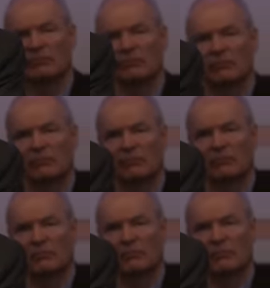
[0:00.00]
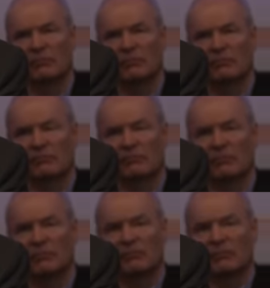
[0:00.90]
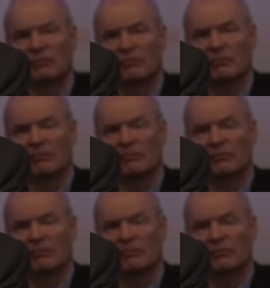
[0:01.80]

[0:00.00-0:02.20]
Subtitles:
This person isn't speaking.